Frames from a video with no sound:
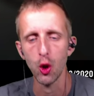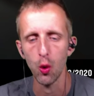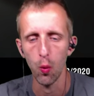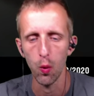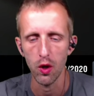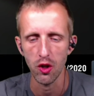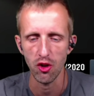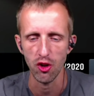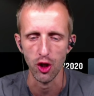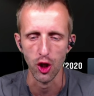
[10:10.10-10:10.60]
you
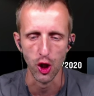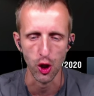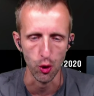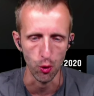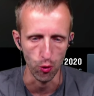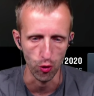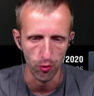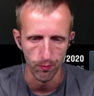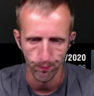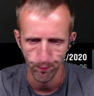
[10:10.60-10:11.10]
want to
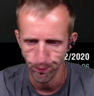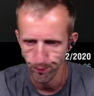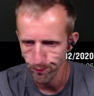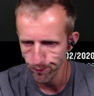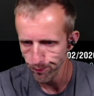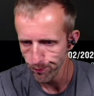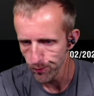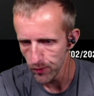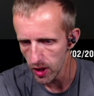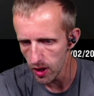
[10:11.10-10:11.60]
use.
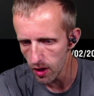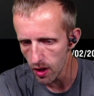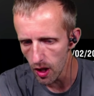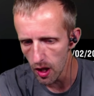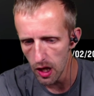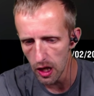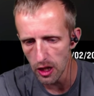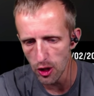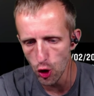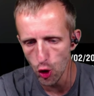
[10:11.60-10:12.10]
Uh,